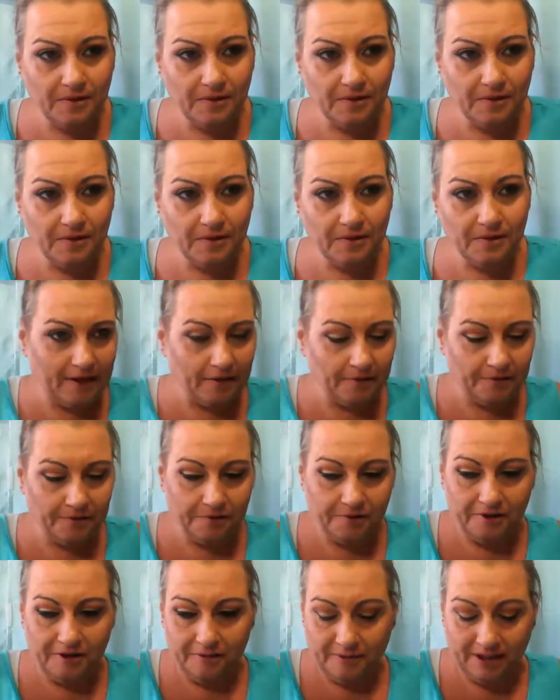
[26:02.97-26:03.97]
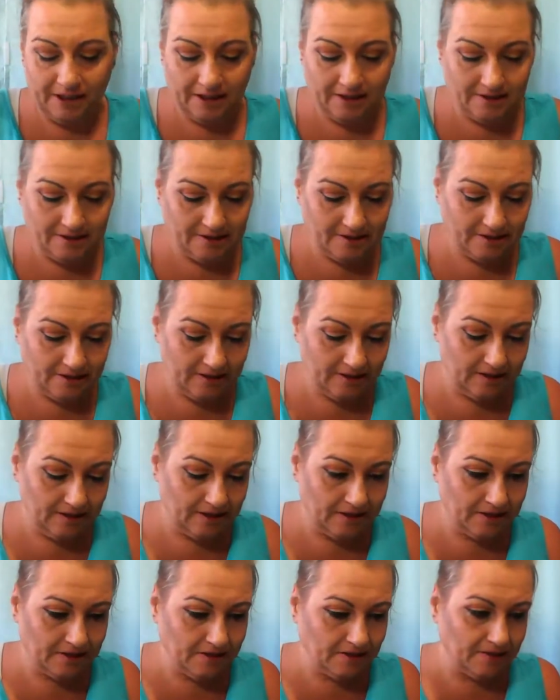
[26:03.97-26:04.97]
30
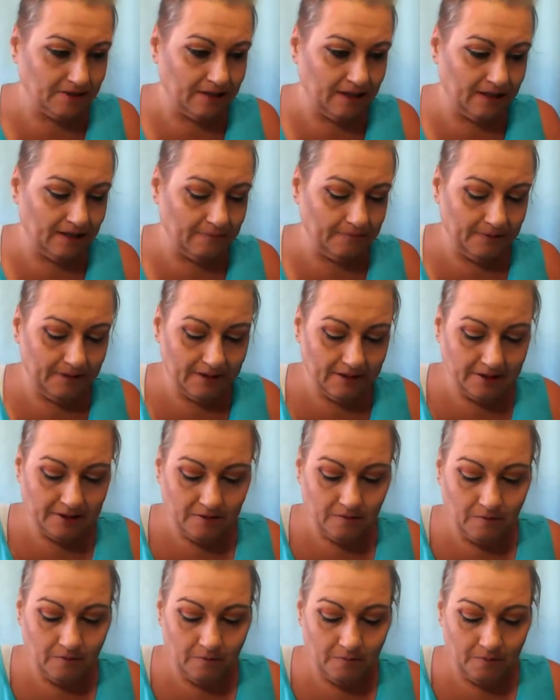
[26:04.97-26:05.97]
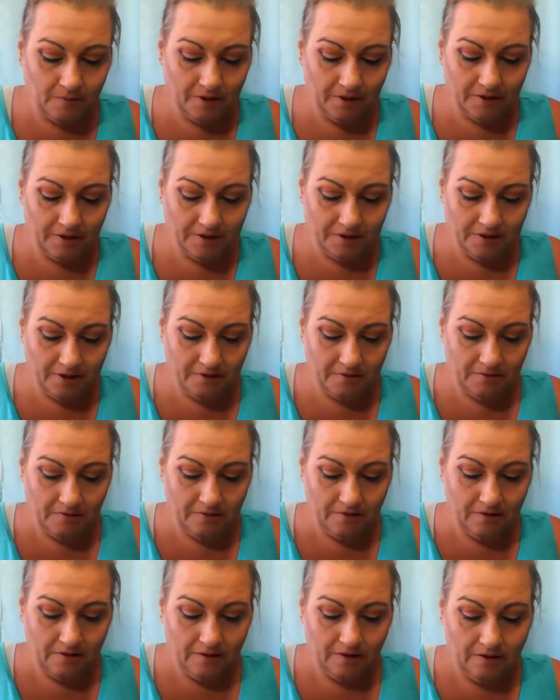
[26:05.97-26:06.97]
minutes. This is going to take a bit. So what we're going to
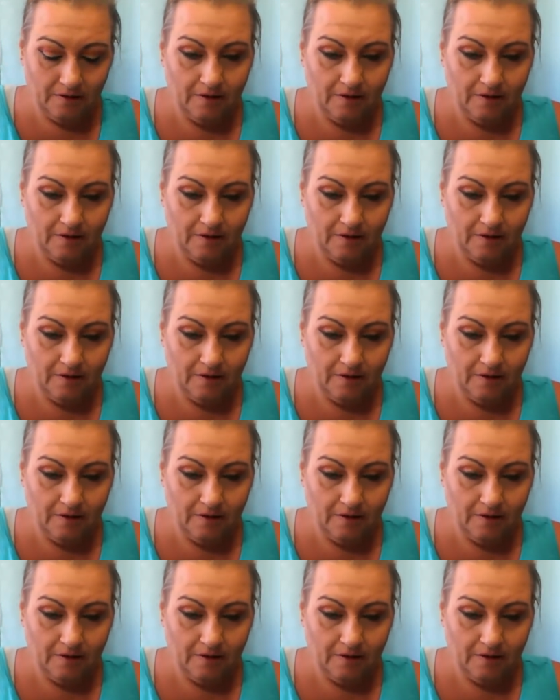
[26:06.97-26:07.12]
do,